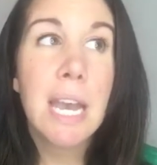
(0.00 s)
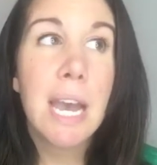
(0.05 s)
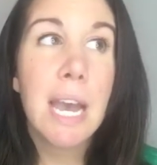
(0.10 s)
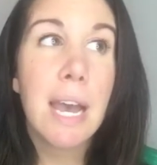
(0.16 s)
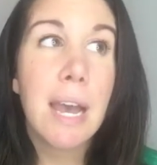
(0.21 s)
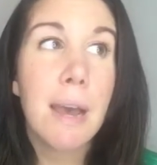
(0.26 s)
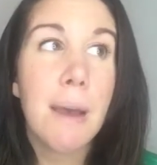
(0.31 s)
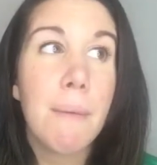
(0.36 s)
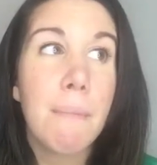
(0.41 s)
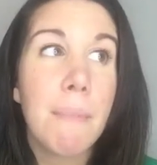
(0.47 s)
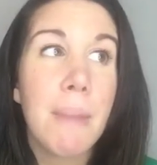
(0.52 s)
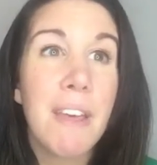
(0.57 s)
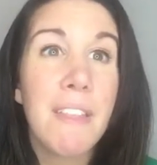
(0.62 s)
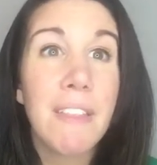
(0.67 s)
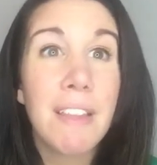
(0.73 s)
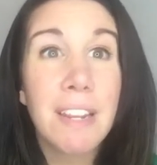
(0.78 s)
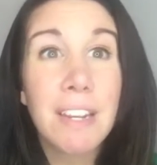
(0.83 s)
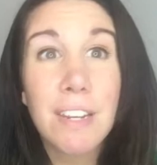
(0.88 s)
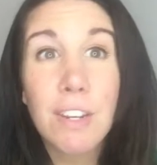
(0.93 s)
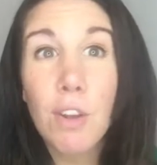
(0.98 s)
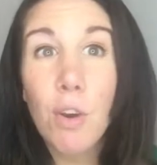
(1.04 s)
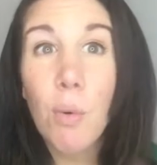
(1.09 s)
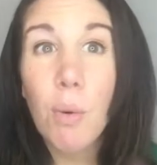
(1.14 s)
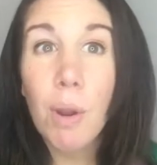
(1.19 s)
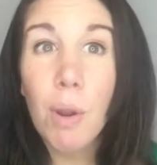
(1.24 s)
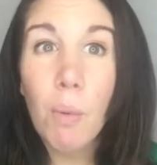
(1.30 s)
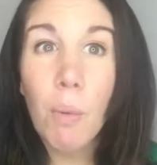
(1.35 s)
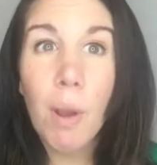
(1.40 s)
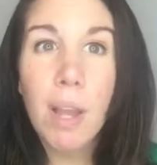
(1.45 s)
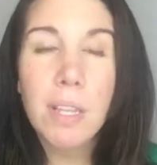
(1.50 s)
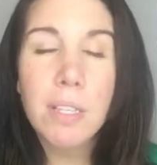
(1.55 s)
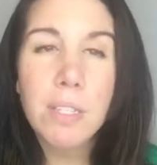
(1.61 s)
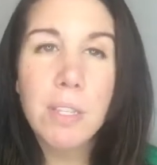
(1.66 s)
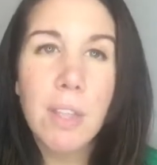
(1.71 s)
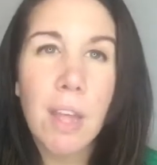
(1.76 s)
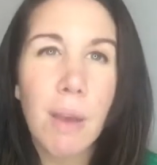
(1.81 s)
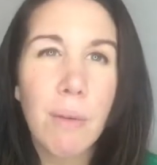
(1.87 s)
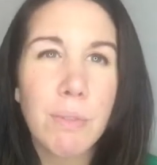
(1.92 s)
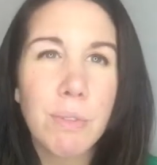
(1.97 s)
And they didn't know what it was.
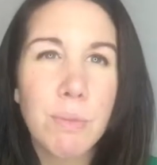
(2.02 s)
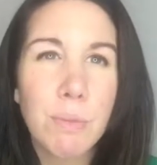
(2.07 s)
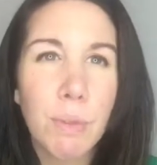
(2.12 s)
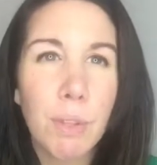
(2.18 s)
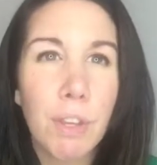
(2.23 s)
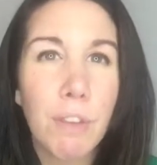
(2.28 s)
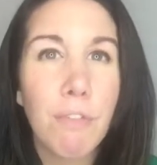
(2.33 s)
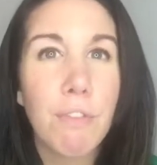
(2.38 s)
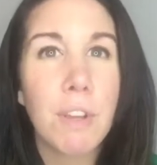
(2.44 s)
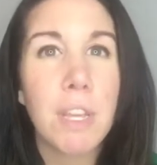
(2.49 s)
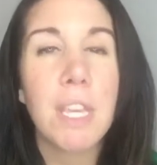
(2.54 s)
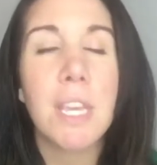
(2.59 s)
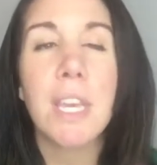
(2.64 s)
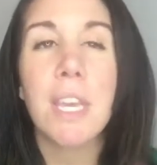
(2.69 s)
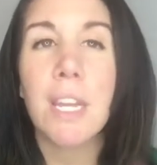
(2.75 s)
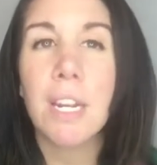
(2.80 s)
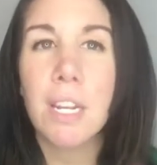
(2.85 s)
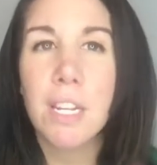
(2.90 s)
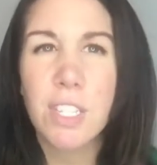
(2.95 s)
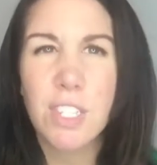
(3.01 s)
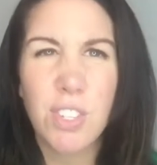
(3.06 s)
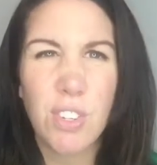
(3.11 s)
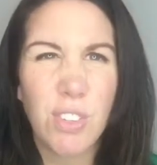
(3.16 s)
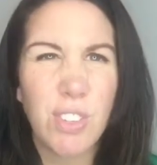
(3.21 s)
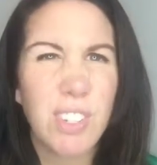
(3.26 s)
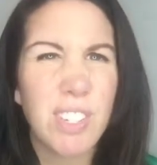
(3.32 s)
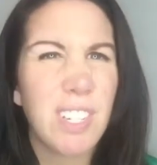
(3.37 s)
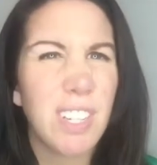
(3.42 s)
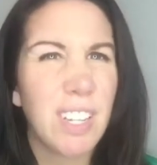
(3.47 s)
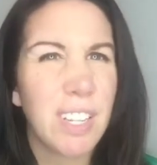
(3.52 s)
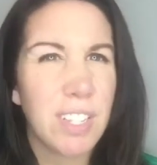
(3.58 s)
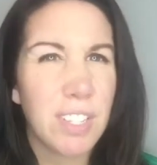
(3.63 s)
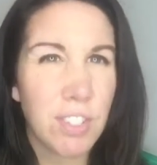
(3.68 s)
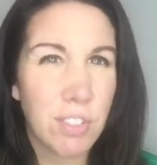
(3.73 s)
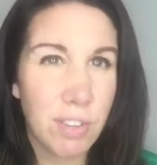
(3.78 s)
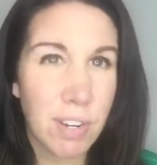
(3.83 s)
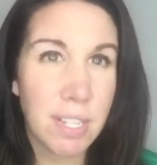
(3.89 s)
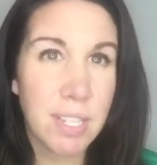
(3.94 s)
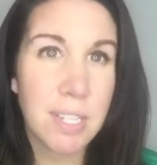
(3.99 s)
So that was really freaky. And I started to like
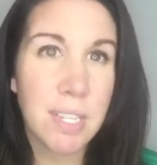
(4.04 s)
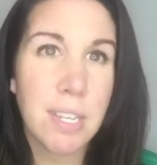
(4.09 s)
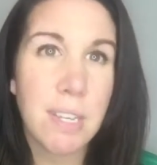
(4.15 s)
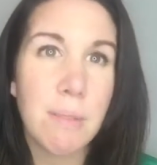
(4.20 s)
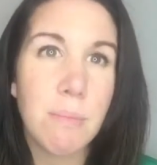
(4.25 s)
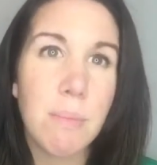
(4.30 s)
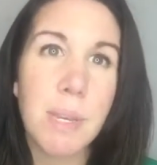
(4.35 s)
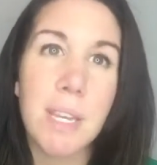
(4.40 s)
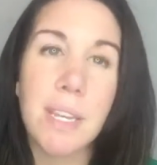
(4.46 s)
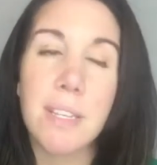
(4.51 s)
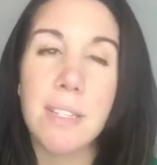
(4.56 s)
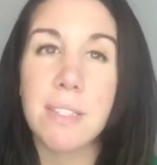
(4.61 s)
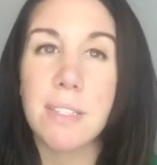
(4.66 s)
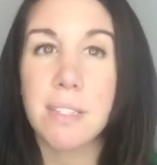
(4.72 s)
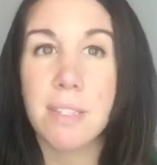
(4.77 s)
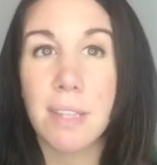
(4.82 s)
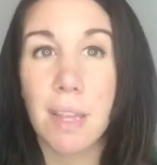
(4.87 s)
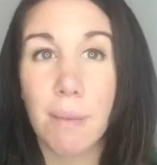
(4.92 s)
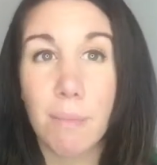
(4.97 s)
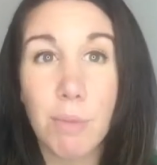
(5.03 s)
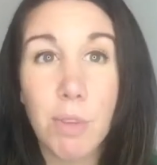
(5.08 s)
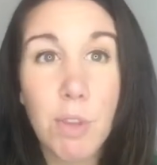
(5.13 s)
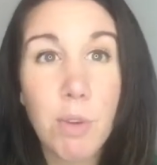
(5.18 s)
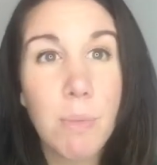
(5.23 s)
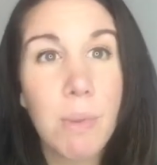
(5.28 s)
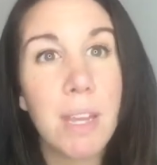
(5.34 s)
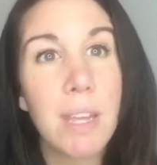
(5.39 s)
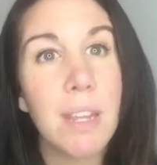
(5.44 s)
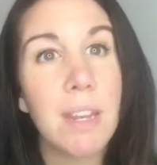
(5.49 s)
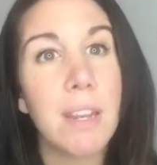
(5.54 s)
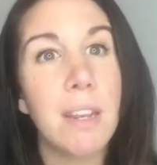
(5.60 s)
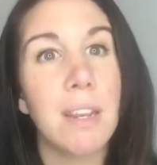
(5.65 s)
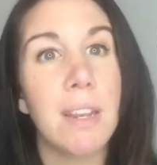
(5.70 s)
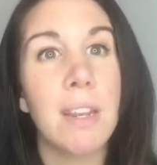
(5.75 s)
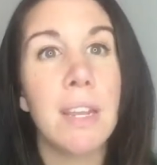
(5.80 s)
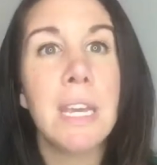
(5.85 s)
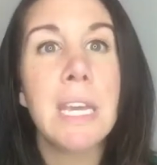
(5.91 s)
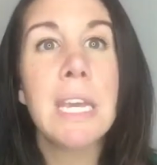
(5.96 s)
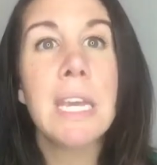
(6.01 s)
stress eat because I'm human
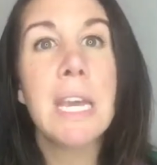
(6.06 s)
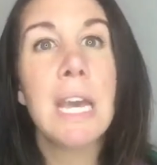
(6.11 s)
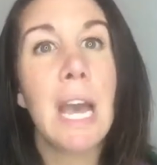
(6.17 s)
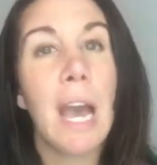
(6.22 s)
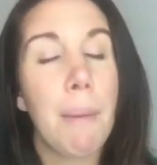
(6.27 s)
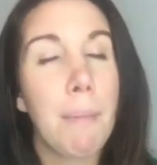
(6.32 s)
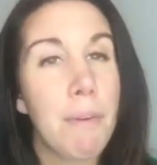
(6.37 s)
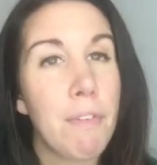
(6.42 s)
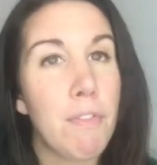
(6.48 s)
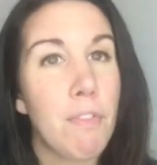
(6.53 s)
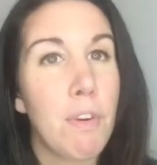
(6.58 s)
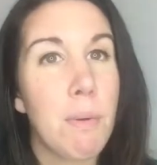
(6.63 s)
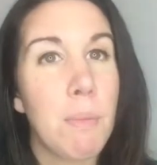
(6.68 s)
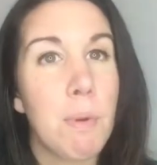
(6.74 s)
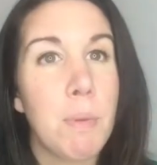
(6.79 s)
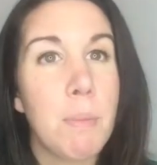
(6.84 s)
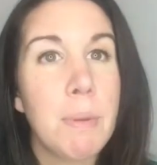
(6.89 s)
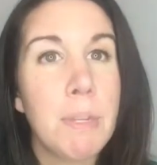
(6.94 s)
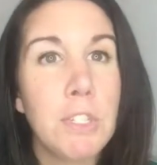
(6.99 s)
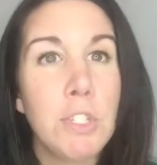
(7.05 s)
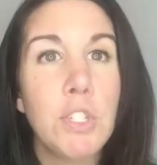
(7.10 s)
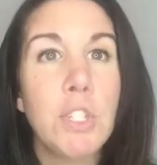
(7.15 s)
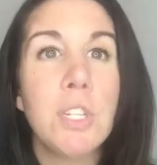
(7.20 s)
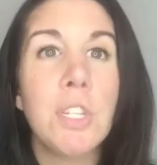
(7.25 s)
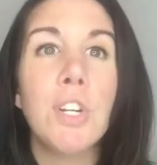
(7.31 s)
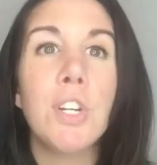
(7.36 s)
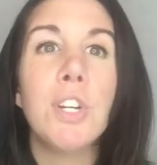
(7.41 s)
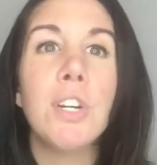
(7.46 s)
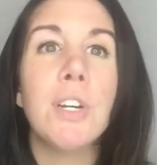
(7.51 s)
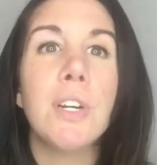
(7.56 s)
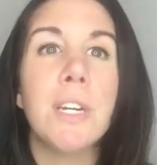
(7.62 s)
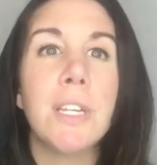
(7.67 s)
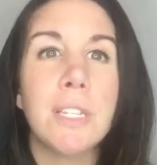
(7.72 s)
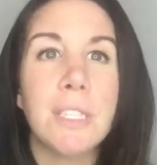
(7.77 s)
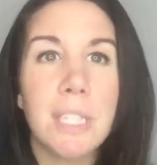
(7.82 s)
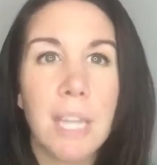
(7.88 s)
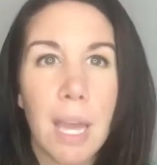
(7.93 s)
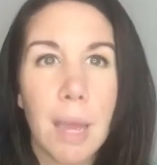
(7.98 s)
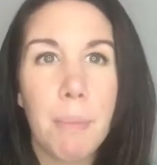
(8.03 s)
and I'm a former binge eater
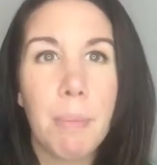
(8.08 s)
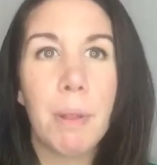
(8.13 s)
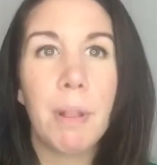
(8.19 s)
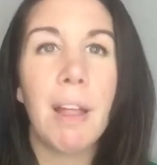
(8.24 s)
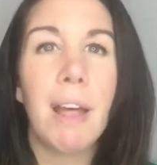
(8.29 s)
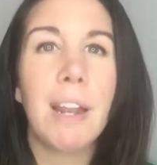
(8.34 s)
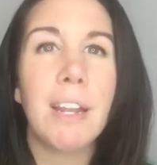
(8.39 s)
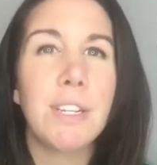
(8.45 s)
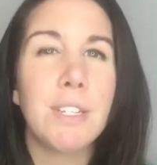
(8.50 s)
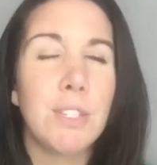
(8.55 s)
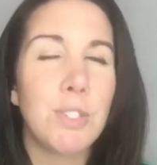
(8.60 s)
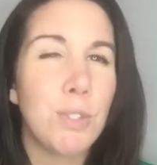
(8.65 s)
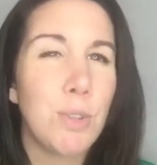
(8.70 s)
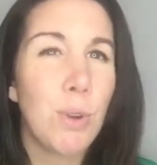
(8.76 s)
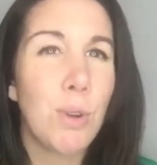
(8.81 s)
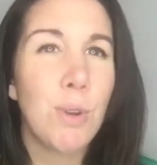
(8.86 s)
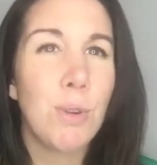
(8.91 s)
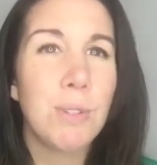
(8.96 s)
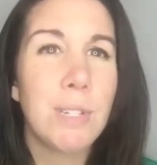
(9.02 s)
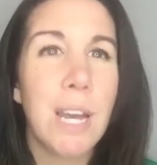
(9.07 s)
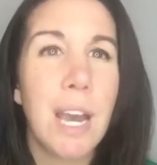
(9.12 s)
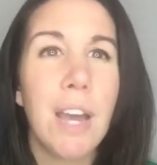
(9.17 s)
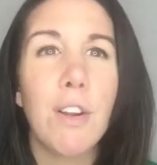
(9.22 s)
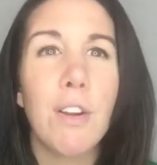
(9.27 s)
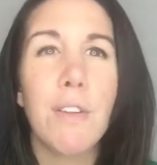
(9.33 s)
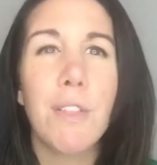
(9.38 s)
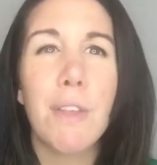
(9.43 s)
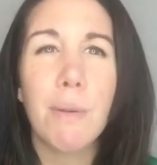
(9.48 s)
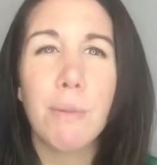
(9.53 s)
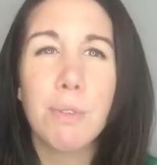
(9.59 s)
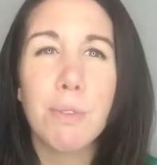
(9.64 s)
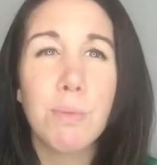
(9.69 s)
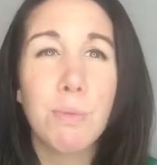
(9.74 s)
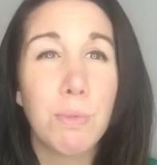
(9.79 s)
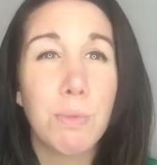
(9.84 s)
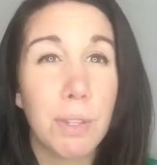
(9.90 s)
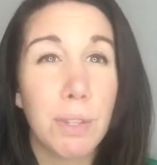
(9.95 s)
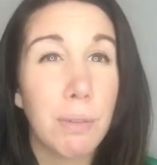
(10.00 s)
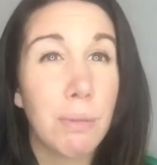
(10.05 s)
and diet pill addict and yo-yo dieter. And that was
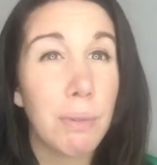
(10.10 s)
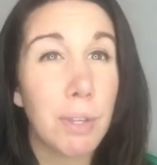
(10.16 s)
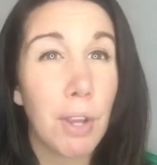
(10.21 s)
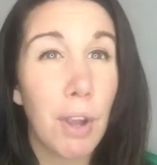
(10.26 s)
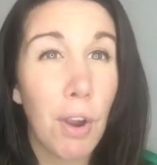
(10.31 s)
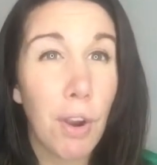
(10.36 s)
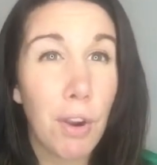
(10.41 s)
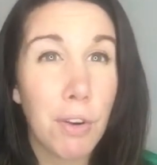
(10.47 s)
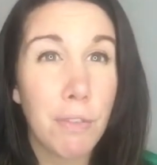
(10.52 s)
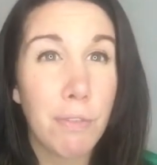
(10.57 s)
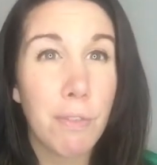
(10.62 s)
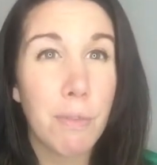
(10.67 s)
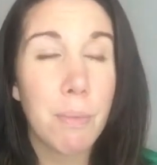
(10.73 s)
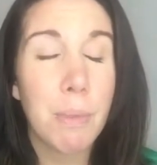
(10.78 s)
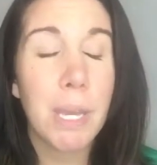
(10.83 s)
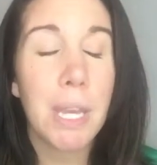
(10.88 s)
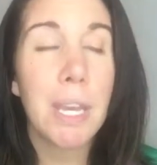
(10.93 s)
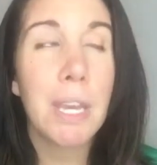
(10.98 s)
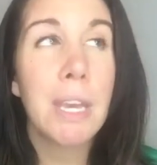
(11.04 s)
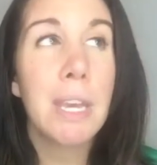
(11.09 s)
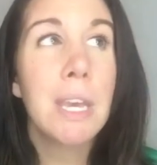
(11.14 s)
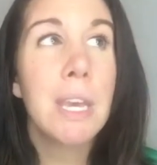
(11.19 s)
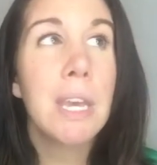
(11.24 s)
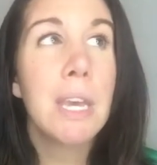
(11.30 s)
really, really hard for me.